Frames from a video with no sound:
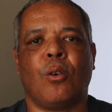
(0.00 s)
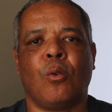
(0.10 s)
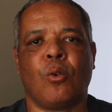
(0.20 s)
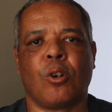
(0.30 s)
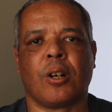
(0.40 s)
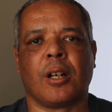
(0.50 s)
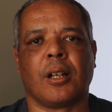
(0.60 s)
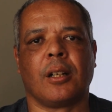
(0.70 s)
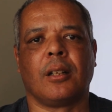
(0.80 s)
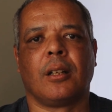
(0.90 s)

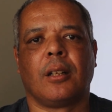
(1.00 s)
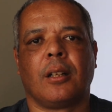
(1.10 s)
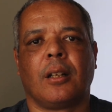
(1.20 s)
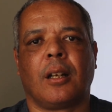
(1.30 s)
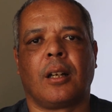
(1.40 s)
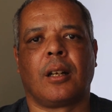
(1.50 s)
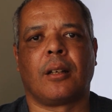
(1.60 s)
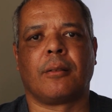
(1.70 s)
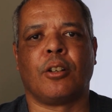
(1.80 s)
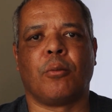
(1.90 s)
or
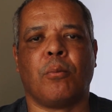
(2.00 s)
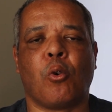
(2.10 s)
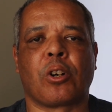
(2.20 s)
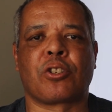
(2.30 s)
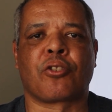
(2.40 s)
more